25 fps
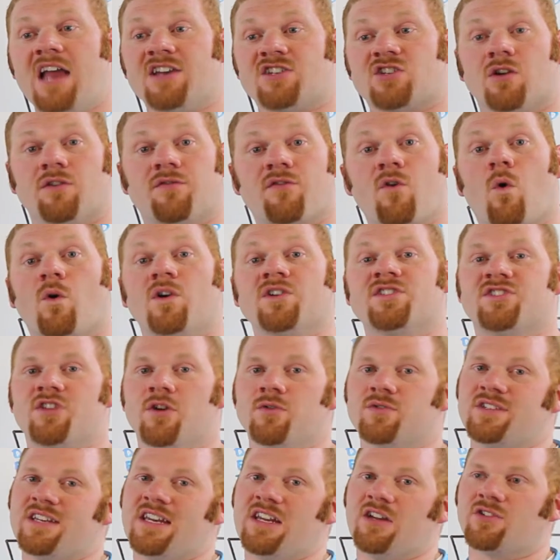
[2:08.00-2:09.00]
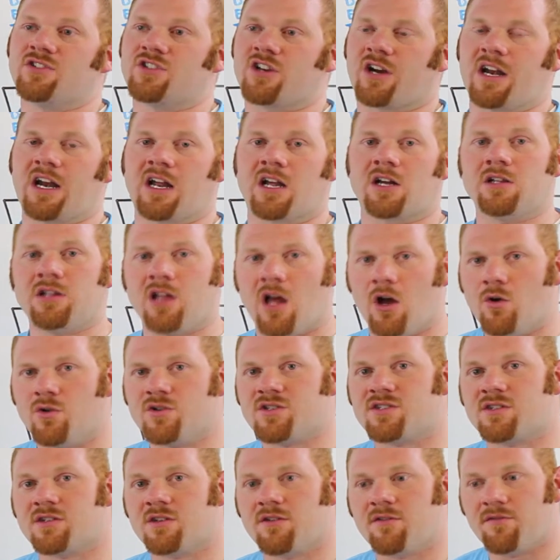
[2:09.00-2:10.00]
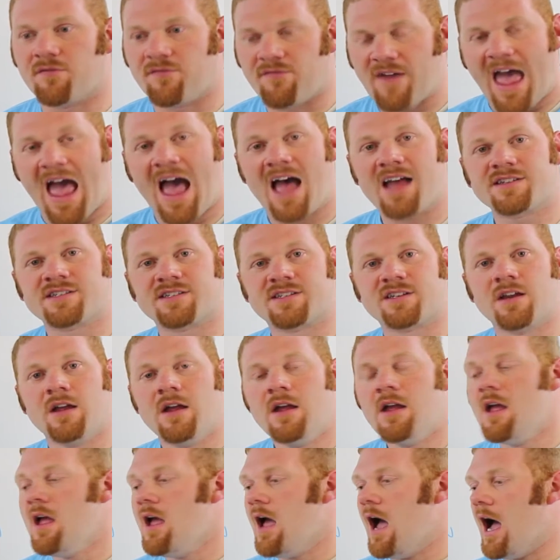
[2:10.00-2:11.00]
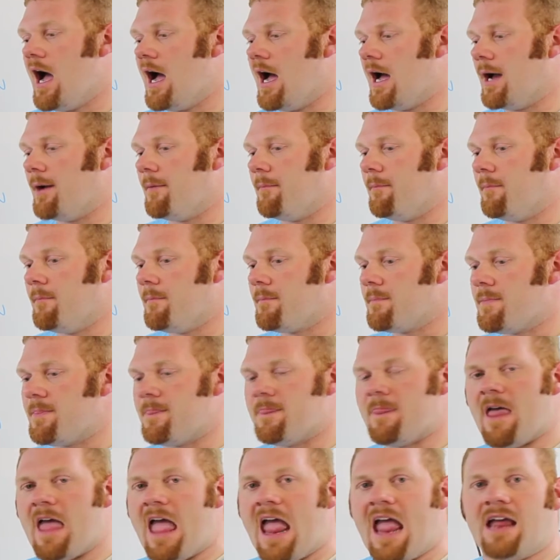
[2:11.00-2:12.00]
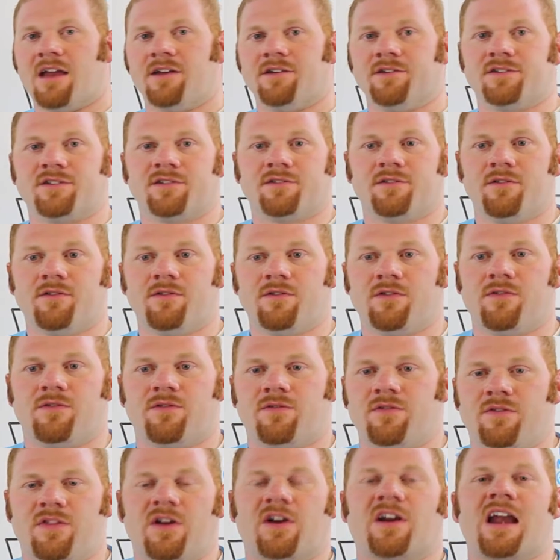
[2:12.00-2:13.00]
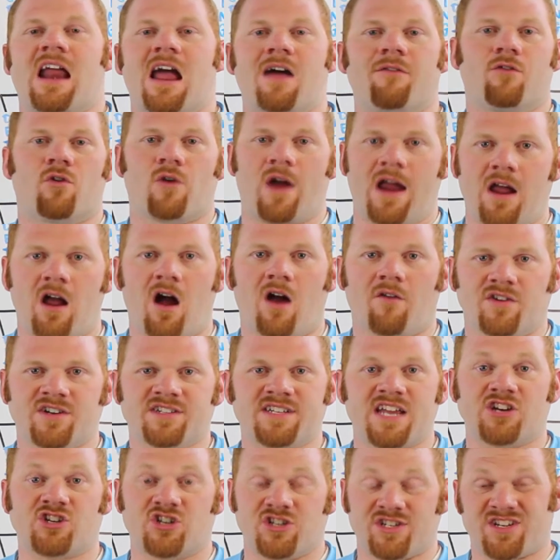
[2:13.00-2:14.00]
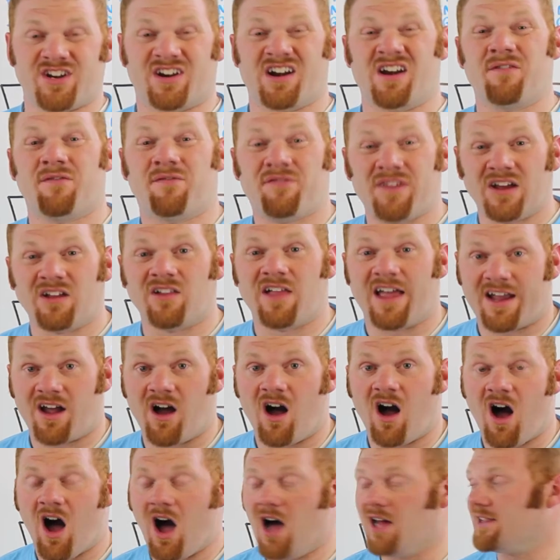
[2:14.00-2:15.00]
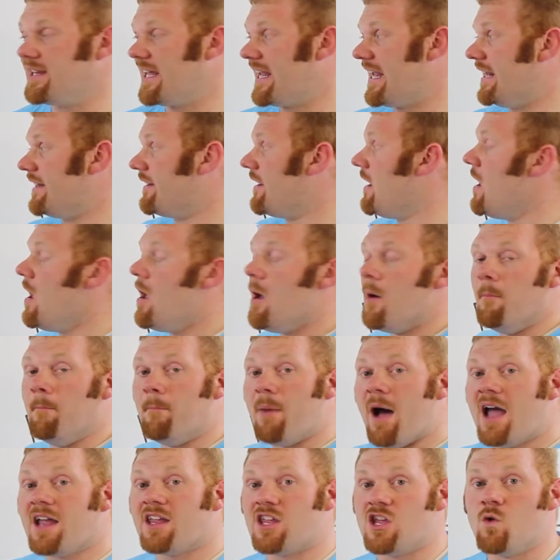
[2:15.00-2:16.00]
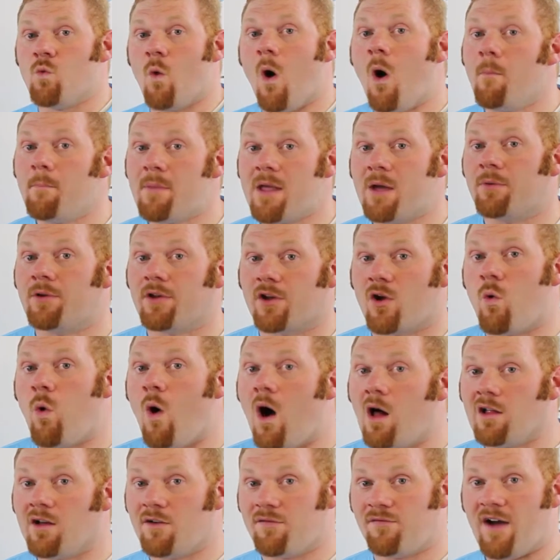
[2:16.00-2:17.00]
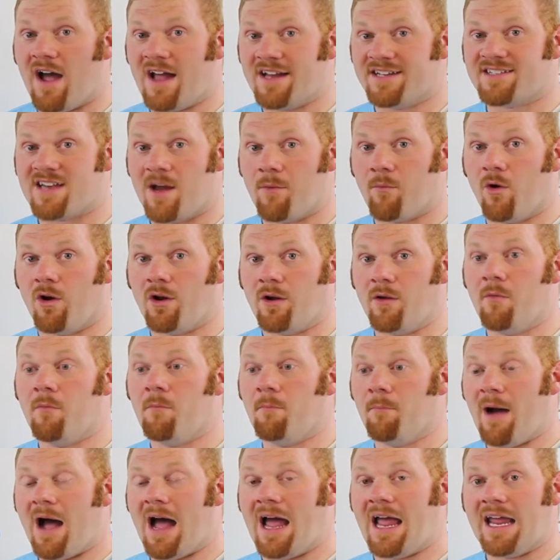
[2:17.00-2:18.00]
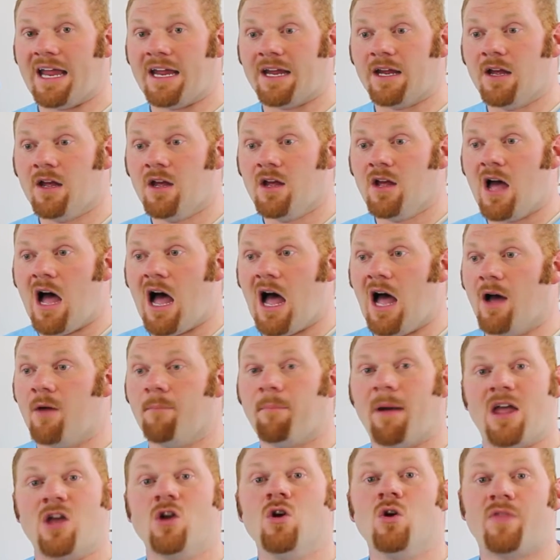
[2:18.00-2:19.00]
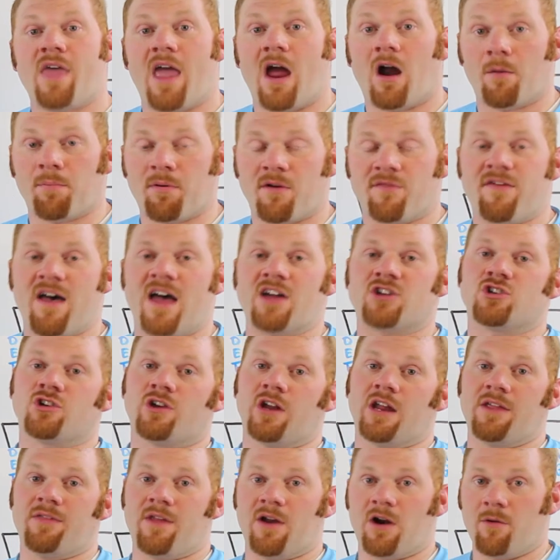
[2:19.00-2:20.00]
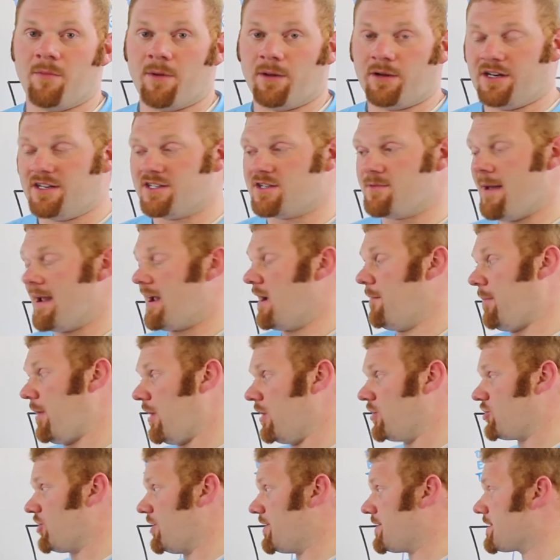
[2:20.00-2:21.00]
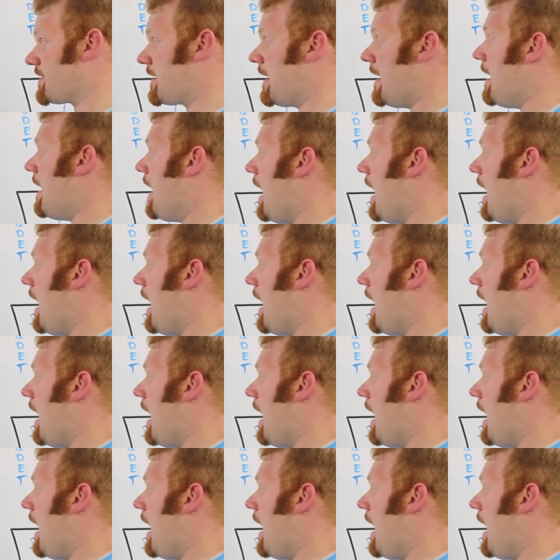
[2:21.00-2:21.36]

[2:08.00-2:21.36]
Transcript: and so of course those deals are going to close fast, and they're going to have great conversations. They're going to feel like a hot lead, but you won't be able to qualify someone by who they are professionally, their ability to make a purchase.